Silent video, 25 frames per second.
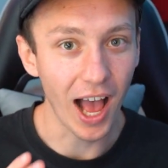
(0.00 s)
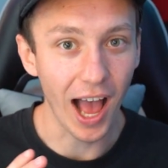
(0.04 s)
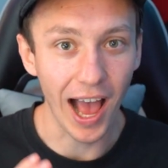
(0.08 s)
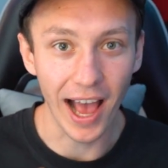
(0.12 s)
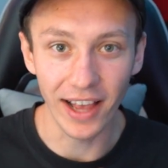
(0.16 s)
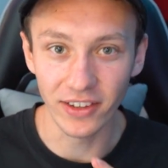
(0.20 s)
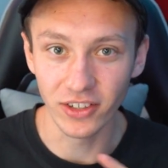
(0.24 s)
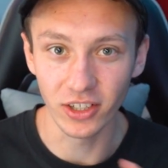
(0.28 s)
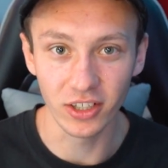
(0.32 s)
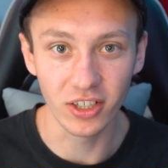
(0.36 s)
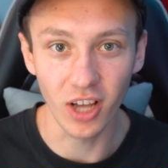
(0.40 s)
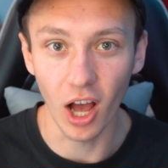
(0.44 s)

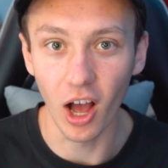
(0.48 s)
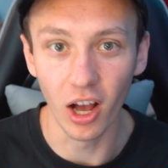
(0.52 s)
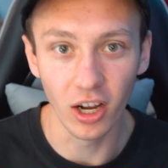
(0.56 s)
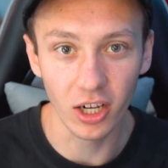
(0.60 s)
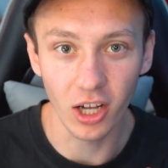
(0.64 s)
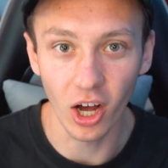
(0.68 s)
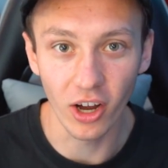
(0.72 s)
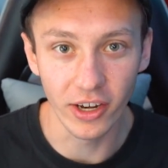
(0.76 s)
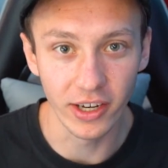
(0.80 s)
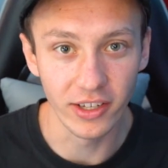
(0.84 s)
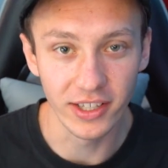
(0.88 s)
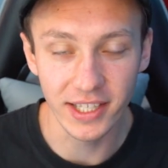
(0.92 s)
as a, a,
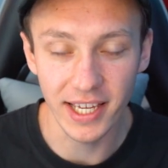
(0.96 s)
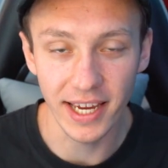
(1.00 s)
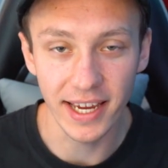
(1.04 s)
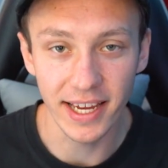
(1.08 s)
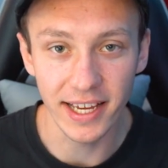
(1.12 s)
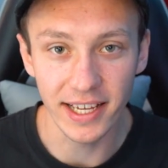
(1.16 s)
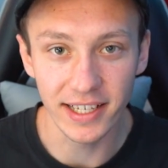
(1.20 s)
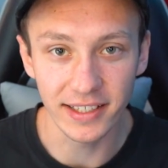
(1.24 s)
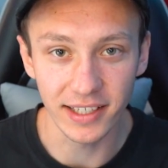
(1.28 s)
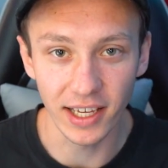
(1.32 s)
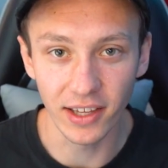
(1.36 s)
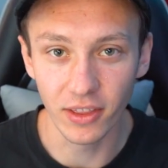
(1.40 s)
kind of
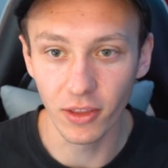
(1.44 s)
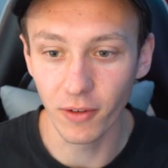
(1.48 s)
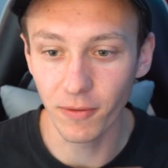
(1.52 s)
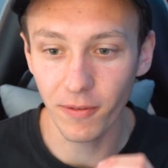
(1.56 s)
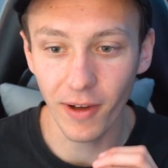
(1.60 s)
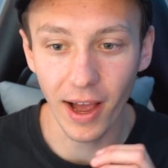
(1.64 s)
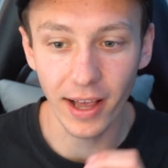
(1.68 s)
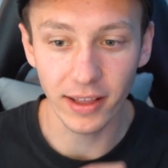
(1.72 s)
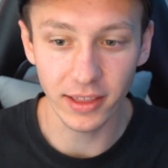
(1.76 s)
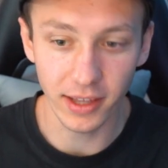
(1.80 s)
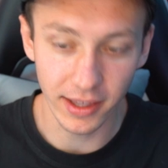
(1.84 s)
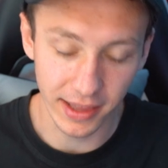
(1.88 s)
tease and the
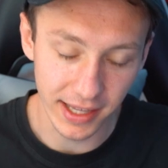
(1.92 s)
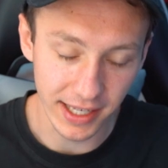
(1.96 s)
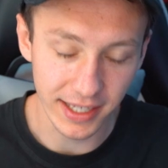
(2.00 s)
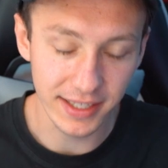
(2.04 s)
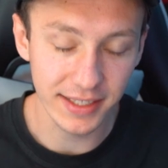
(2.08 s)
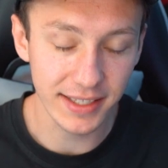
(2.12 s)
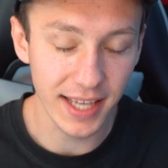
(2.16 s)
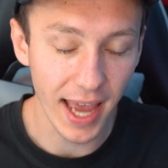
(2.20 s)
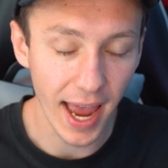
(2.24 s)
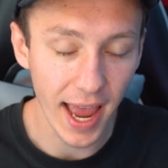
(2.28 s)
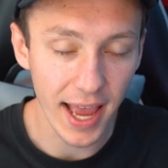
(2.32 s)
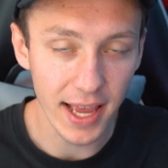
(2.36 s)
fact that
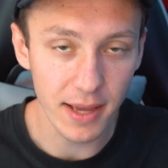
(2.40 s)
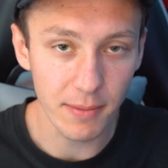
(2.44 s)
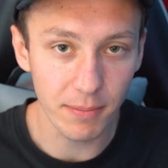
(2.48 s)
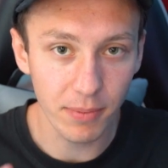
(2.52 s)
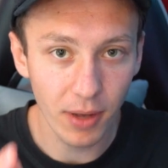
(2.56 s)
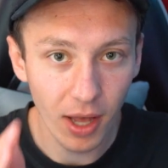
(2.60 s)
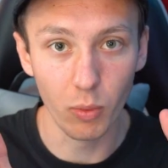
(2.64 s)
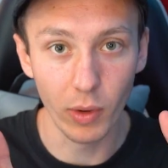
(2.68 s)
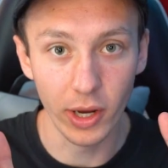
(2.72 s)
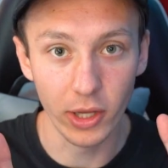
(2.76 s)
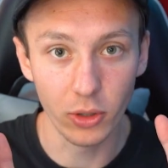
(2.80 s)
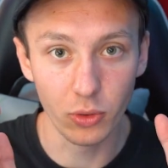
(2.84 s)
this tape
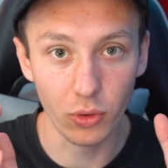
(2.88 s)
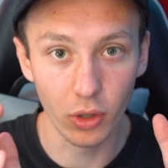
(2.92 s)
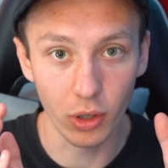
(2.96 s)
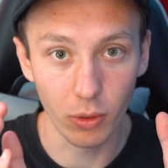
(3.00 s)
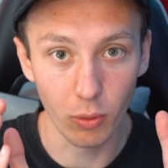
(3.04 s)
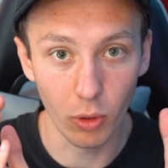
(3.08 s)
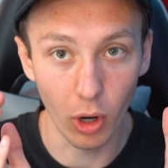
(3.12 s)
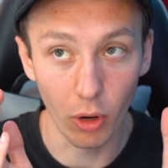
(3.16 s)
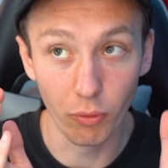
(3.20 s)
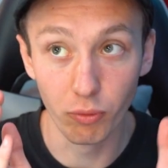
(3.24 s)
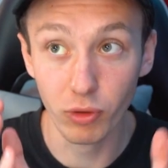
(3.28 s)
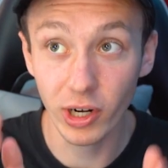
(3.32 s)
which
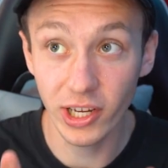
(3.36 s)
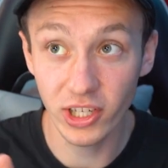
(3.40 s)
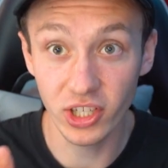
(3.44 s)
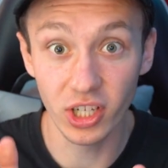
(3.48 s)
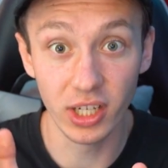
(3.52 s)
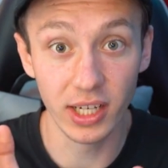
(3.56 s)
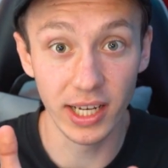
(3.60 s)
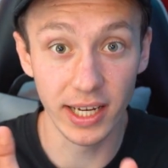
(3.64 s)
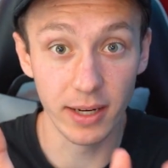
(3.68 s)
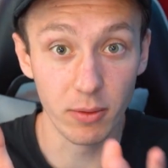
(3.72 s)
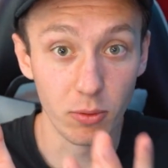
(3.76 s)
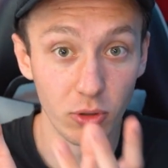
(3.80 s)

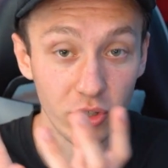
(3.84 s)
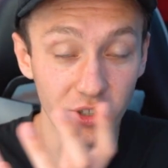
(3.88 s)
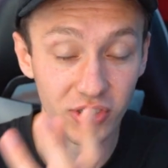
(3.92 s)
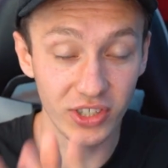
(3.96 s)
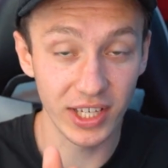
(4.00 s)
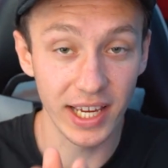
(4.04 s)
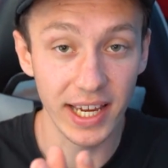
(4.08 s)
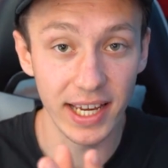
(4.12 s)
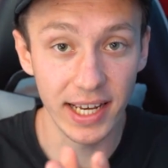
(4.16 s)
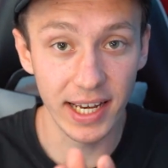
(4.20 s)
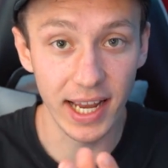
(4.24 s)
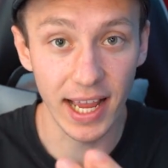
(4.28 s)
originally was
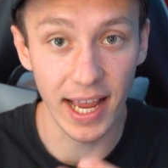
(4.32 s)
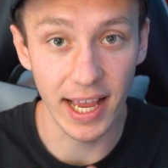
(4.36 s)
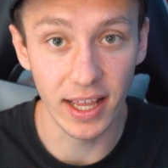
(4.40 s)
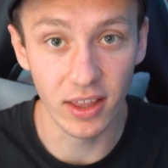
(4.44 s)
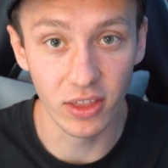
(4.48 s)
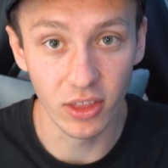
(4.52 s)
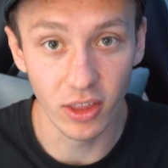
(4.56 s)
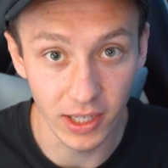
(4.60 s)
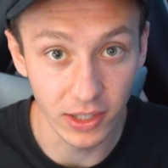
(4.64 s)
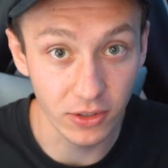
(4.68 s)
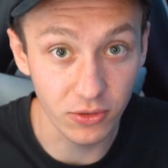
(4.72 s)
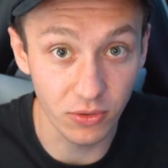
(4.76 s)
seen
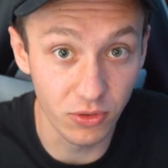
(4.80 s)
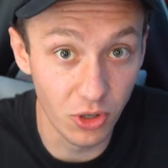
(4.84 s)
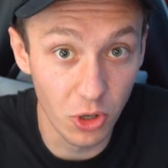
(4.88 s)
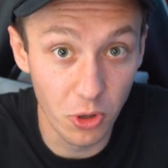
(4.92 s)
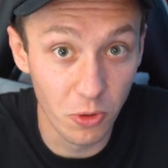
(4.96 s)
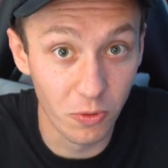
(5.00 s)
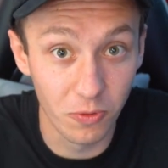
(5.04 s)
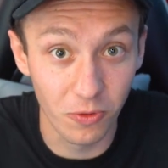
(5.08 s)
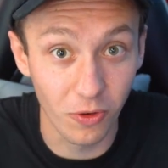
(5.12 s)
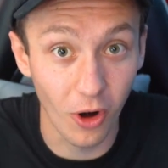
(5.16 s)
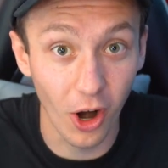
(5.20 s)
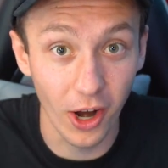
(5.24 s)
in this
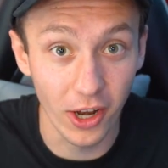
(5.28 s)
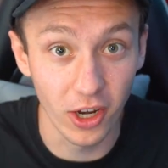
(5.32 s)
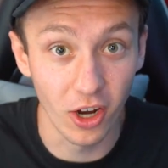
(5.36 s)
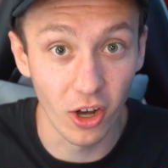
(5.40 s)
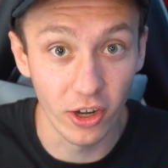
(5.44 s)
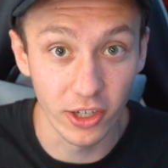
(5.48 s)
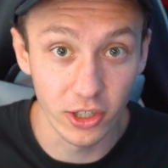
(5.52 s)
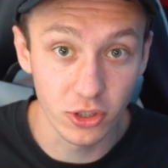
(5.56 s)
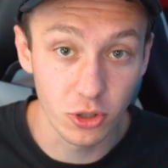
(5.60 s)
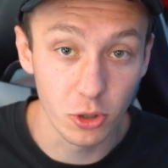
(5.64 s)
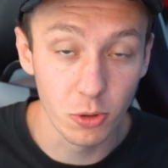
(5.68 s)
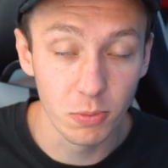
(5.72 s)
new Fright
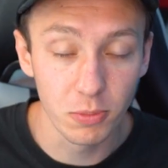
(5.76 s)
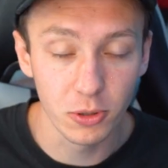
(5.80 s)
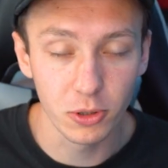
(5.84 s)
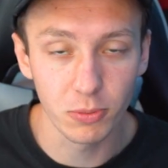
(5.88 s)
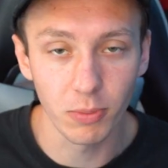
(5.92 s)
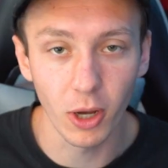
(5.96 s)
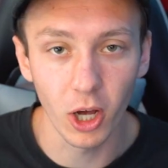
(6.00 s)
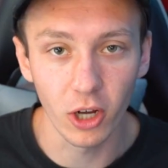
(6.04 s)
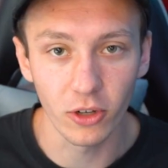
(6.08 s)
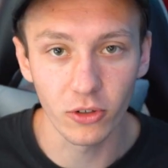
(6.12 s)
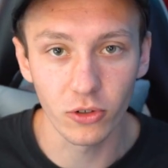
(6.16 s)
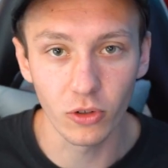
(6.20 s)
Night Super
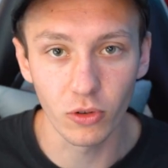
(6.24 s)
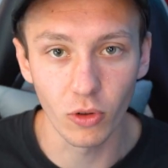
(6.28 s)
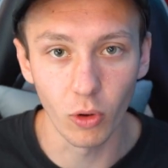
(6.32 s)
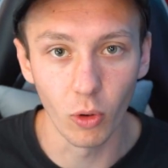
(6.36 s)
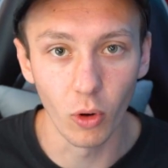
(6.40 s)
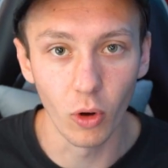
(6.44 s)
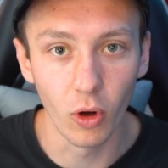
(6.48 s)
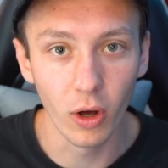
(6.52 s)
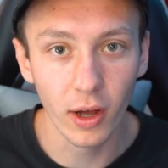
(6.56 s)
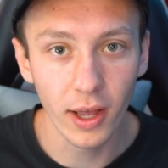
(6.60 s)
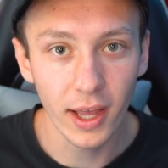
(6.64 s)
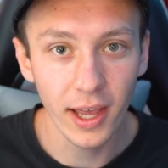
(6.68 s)
Spark
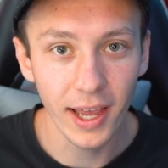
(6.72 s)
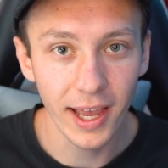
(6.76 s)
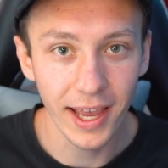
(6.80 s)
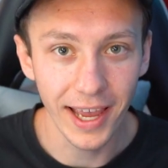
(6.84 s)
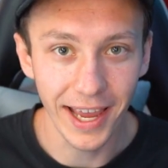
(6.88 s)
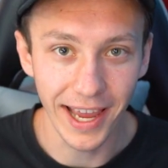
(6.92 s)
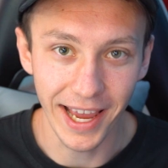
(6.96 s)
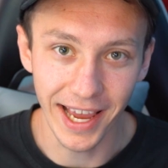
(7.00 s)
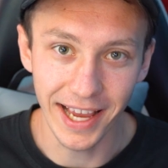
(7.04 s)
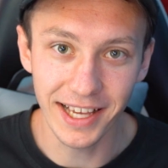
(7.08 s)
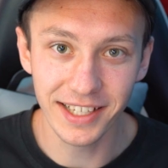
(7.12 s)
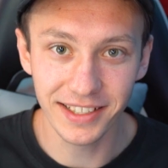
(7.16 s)
store
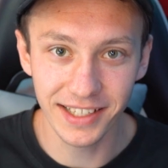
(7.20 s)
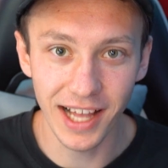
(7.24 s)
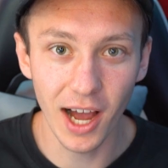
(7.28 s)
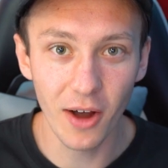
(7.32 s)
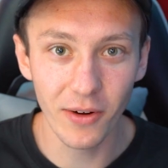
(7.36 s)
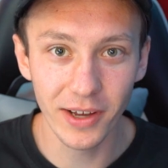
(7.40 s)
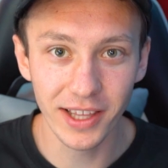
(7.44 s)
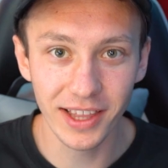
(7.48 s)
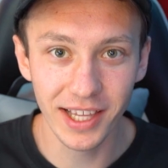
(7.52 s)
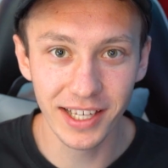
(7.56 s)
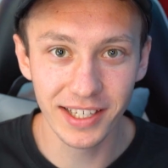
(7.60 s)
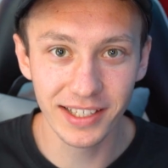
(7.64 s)
is
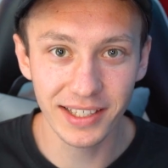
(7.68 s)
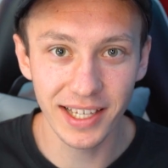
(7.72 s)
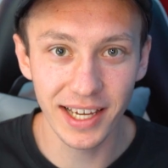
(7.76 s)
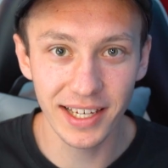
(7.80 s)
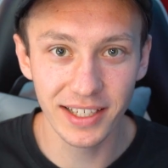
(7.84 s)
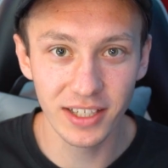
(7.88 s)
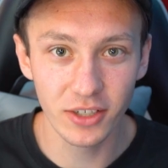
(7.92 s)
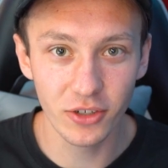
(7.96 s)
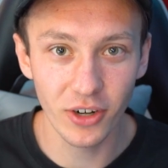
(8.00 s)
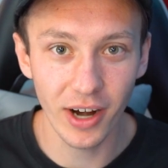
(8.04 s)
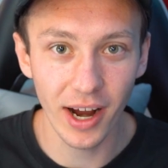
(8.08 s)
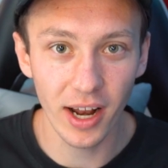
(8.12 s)
now in this
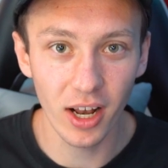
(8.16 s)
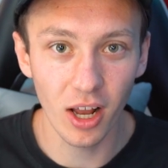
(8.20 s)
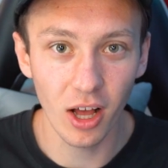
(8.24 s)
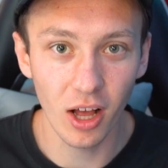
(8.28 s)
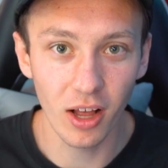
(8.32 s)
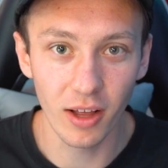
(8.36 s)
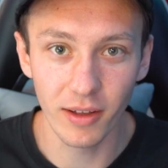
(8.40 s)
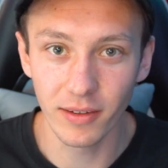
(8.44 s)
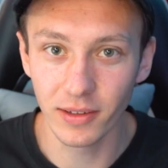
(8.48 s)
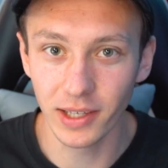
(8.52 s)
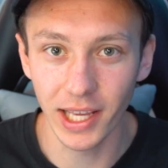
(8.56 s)
teaser trailer.